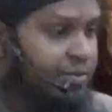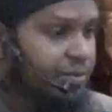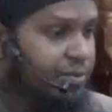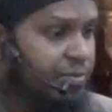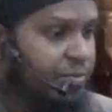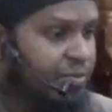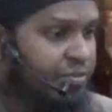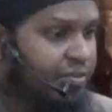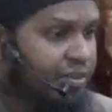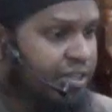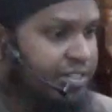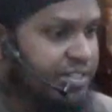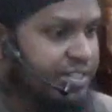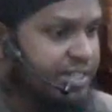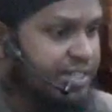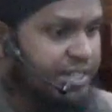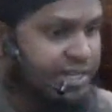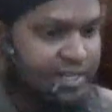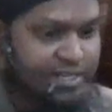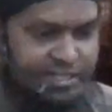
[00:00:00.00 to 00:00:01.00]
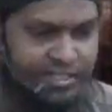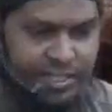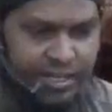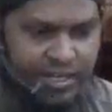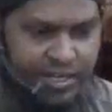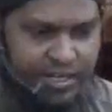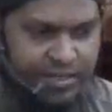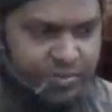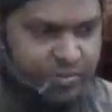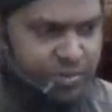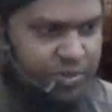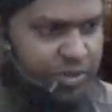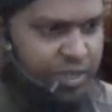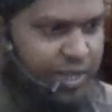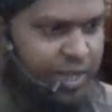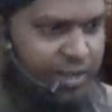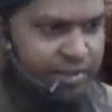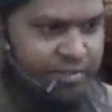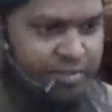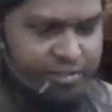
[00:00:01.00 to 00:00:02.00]
We move on to the next ayat. We
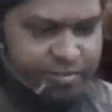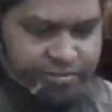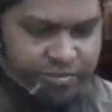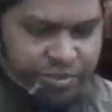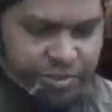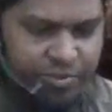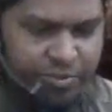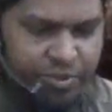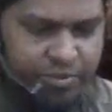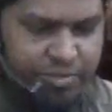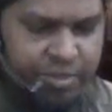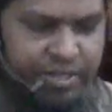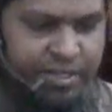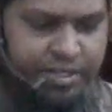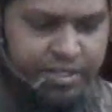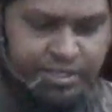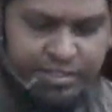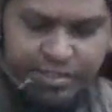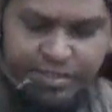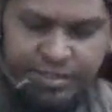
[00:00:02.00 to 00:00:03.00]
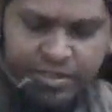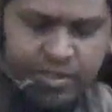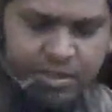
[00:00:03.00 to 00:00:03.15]
only have a few more minutes.